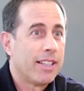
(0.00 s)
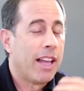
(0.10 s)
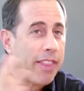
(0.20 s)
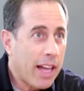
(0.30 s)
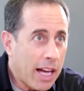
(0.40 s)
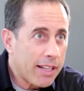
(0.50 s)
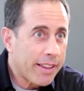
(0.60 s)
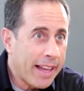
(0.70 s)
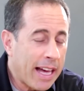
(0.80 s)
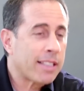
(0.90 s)
And
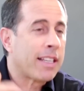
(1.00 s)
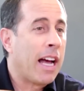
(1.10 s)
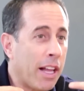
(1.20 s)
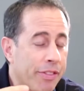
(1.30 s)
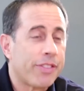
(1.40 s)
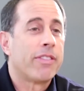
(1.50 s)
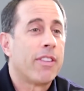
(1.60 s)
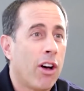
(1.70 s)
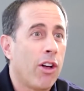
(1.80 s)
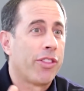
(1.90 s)
that got
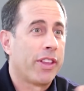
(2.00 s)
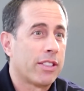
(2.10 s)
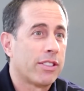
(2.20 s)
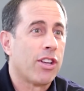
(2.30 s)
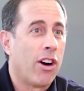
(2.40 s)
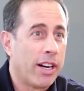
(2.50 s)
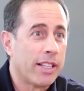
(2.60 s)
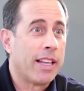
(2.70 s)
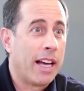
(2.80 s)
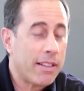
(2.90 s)
the whole thing
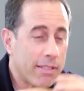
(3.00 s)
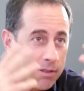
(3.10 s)
started, that